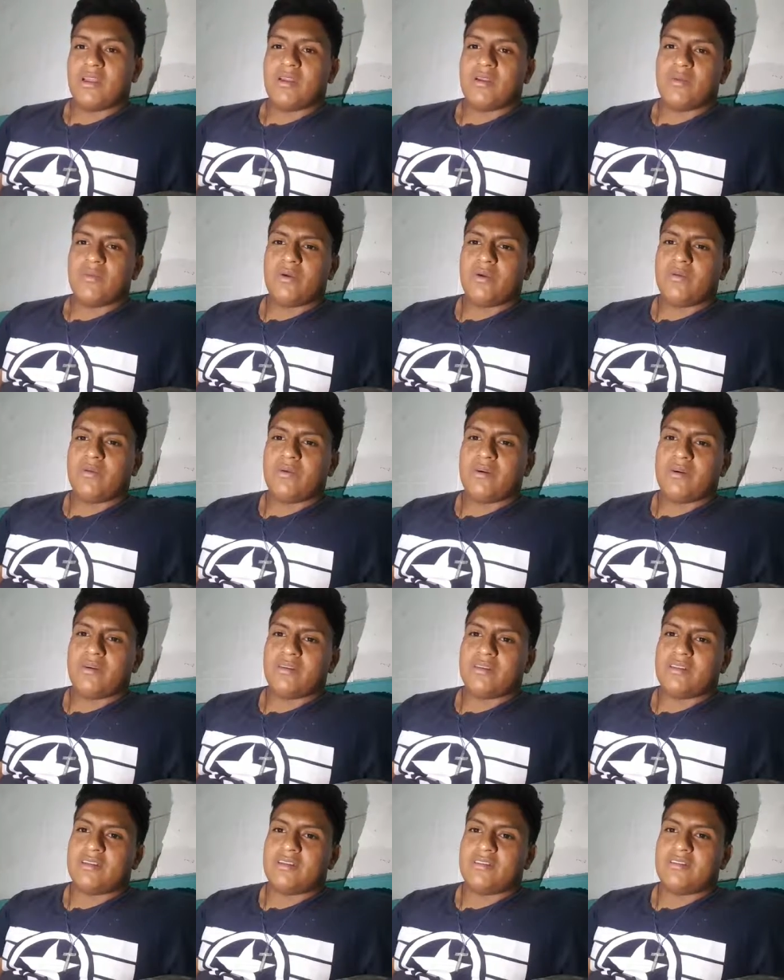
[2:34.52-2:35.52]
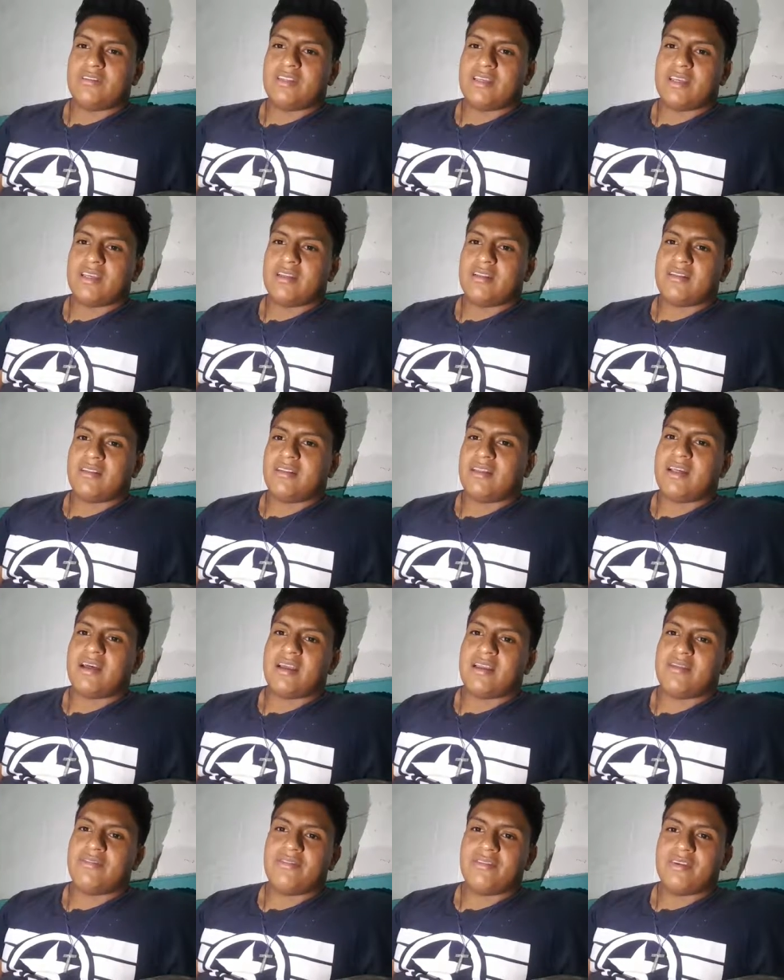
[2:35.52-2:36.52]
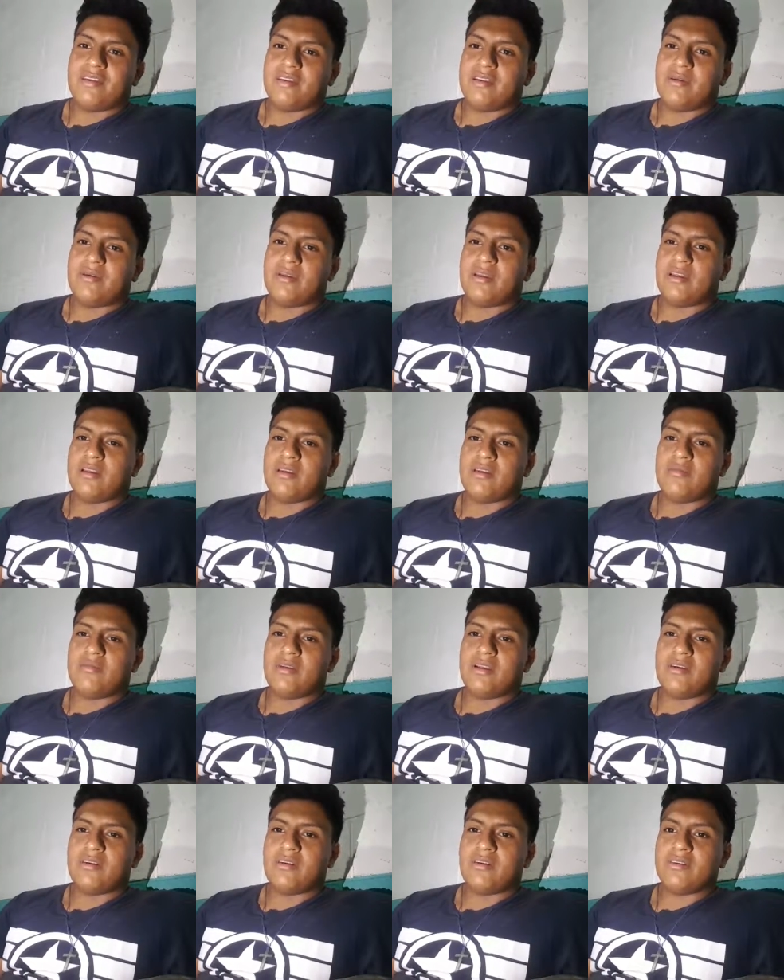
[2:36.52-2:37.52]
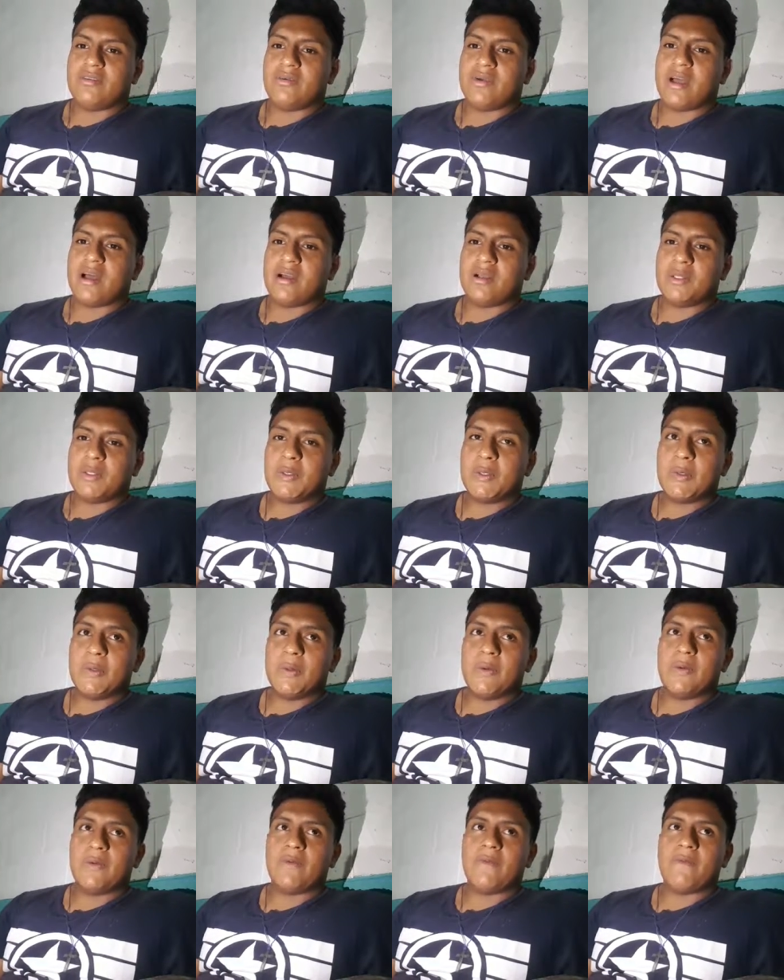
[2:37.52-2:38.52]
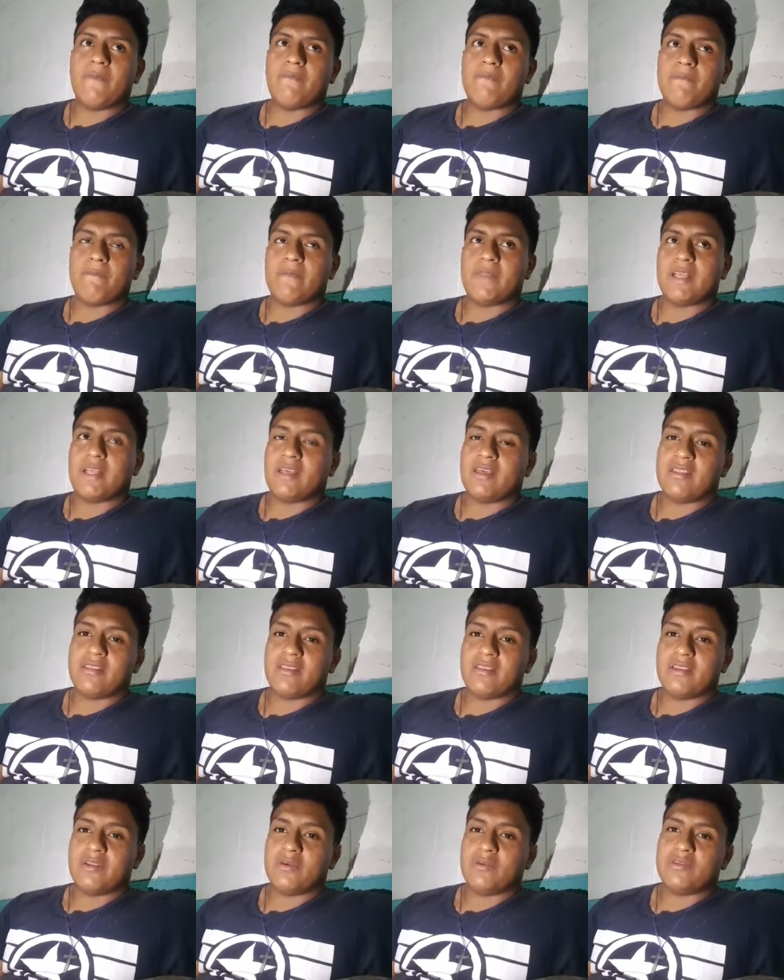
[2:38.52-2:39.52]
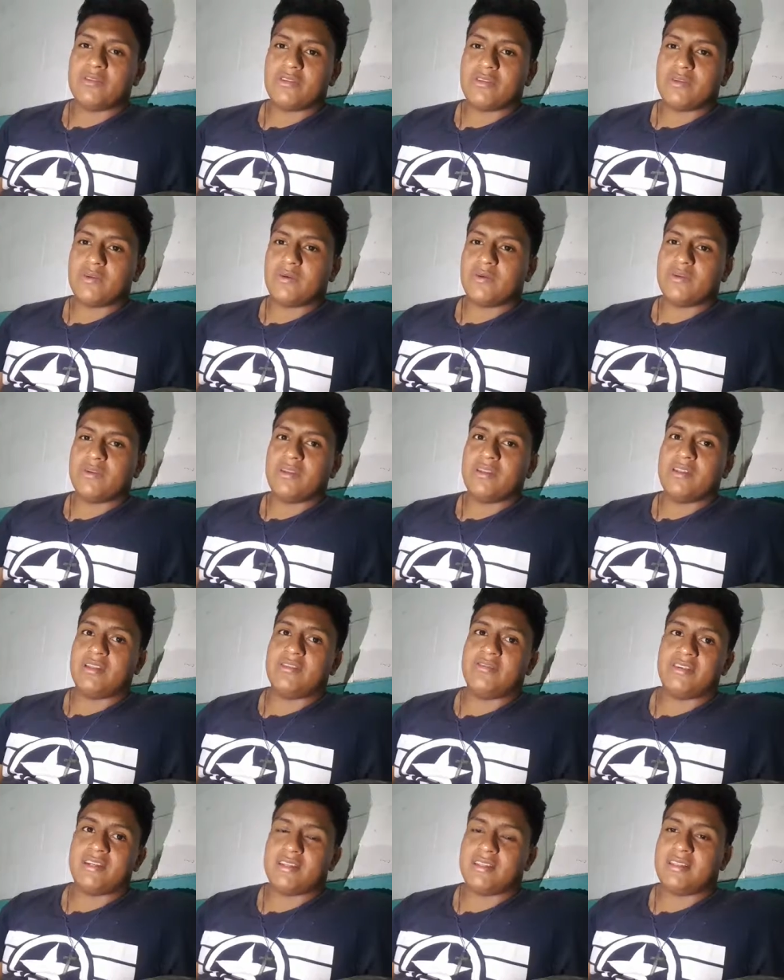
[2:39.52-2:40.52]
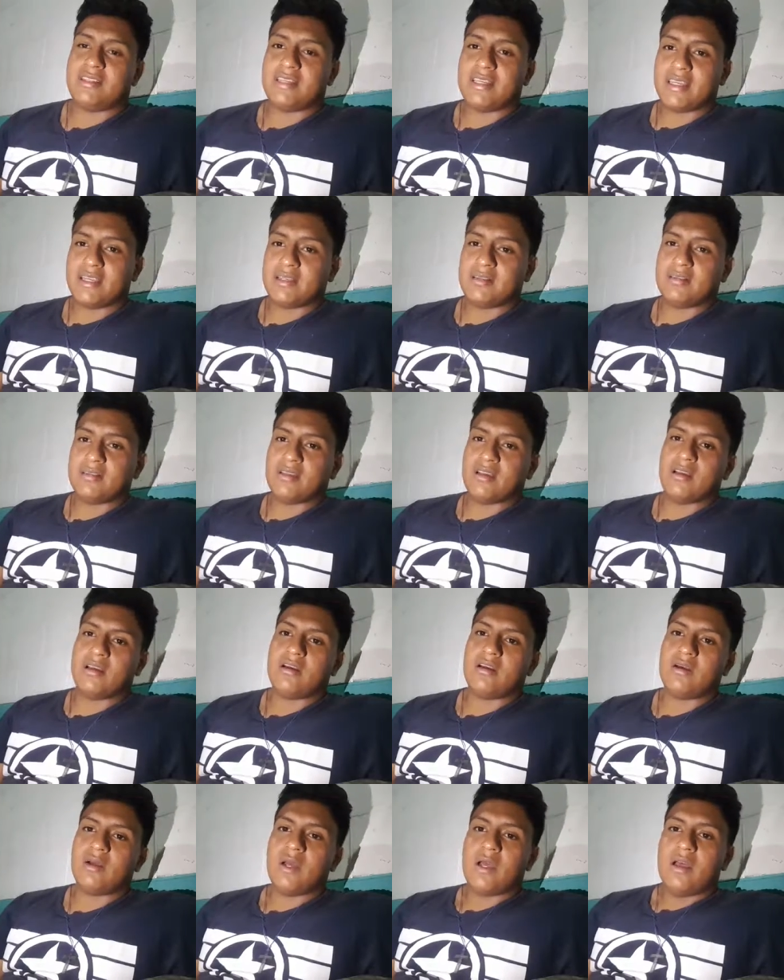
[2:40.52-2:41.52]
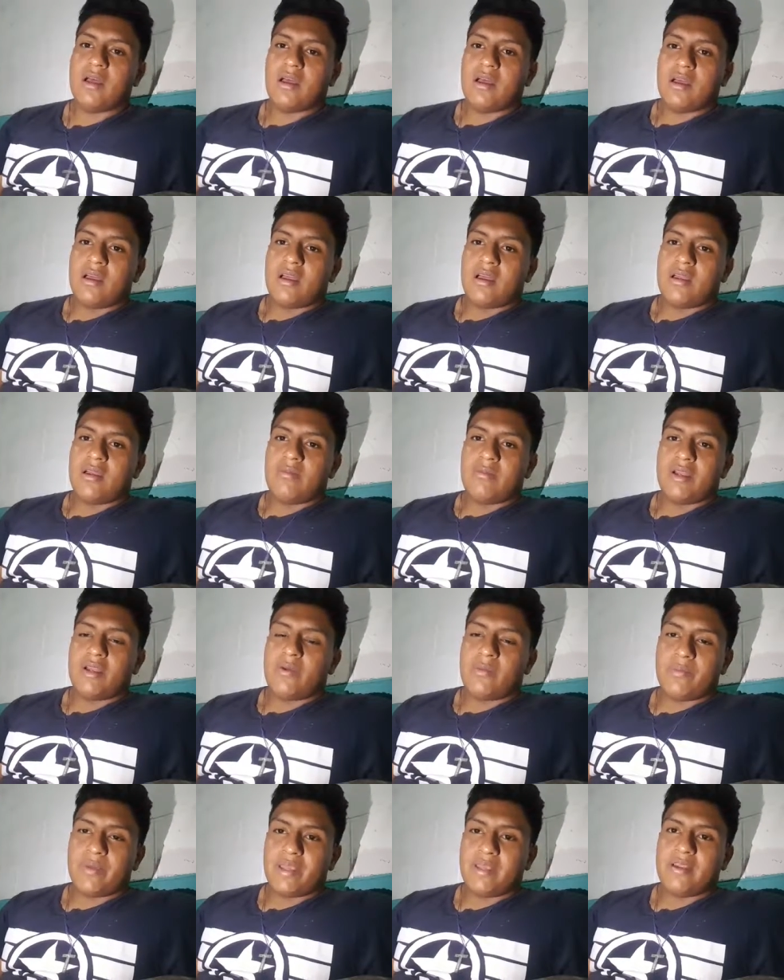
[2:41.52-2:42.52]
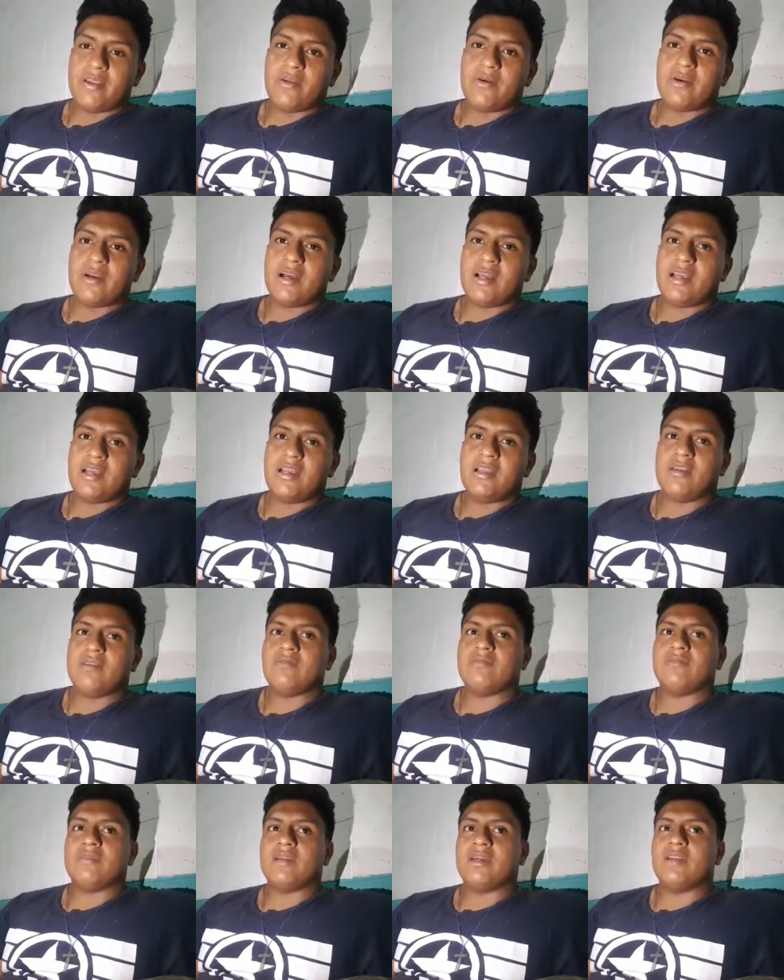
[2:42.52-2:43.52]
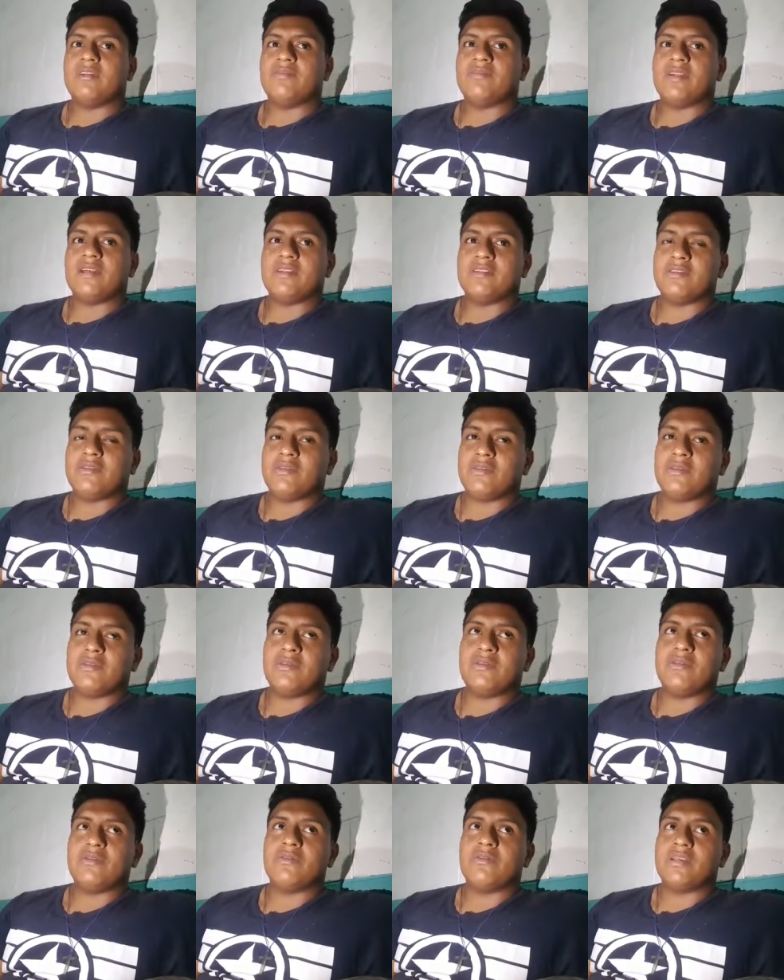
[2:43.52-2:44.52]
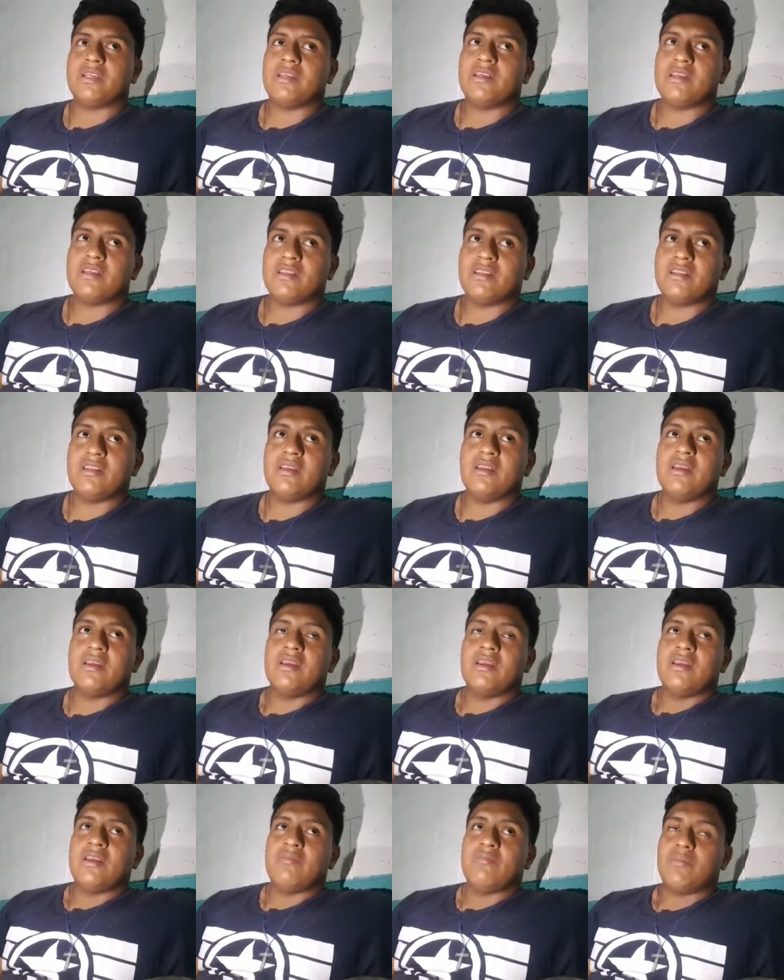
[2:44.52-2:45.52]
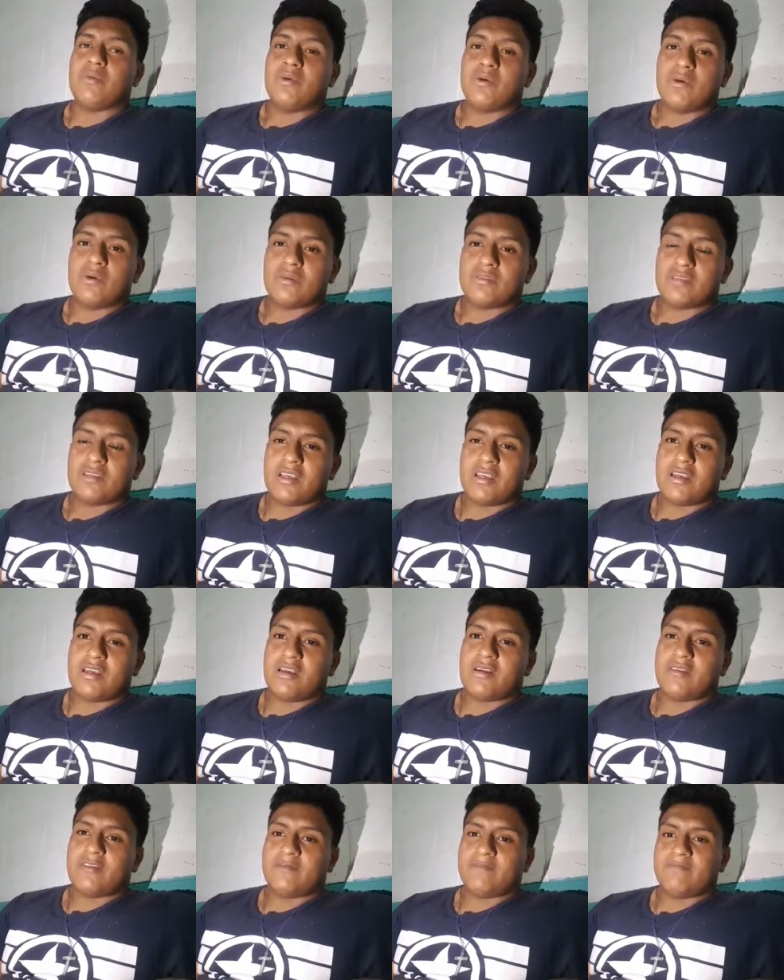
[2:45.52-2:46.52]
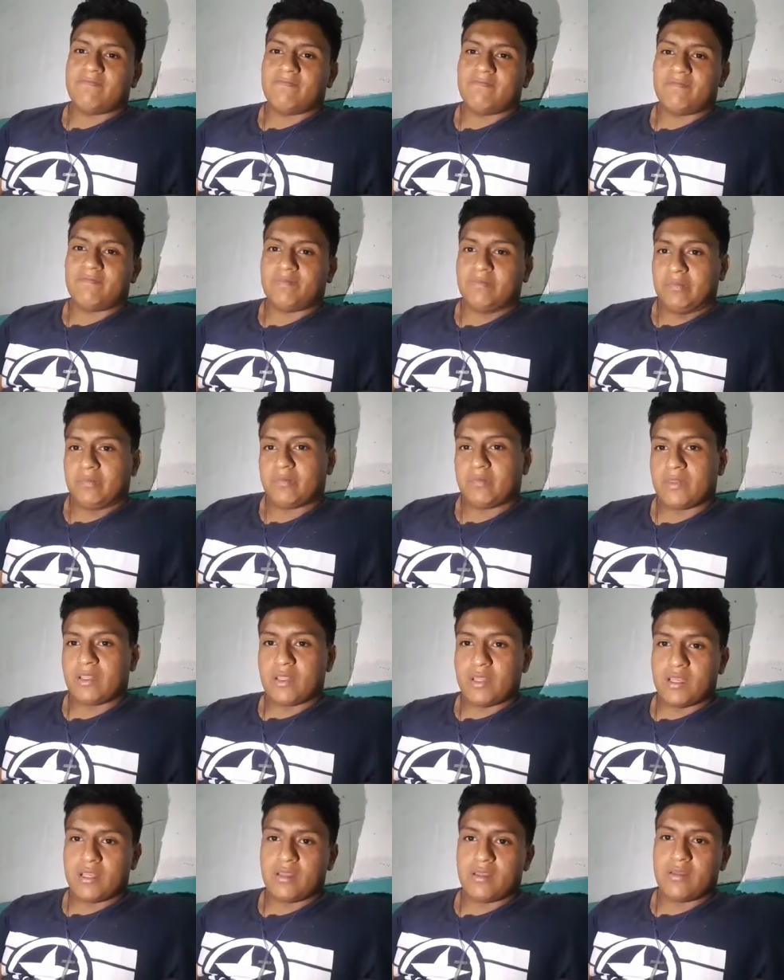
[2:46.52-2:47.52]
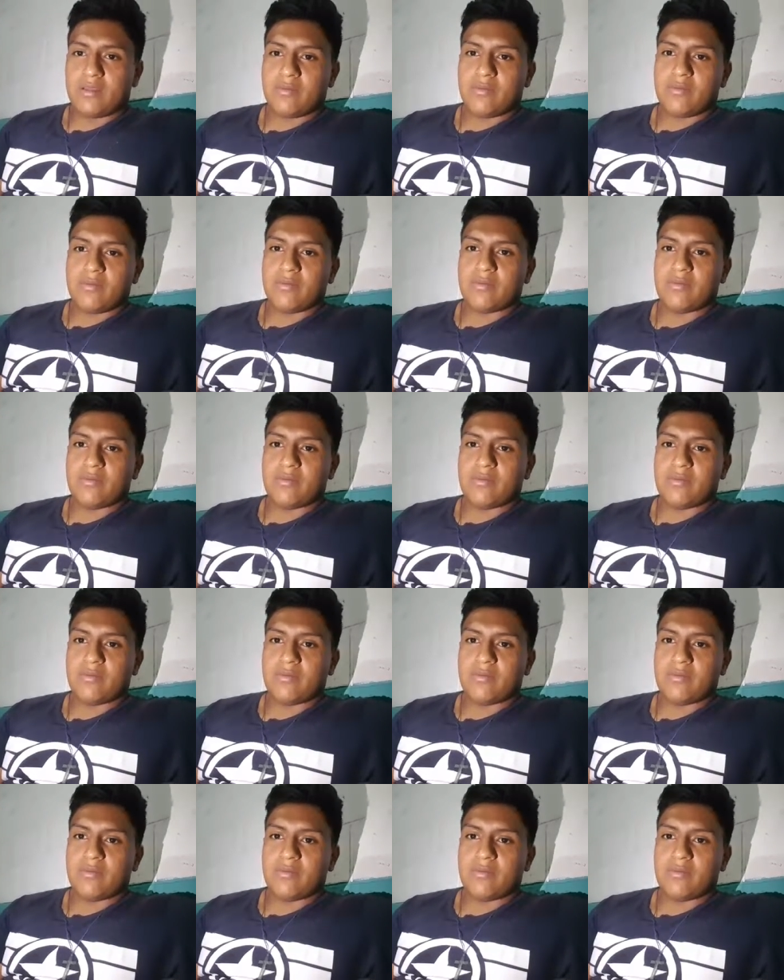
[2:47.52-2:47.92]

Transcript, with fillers: and we won't understand life and because we have to get used to different things uh, in my opinion i i try to read books and and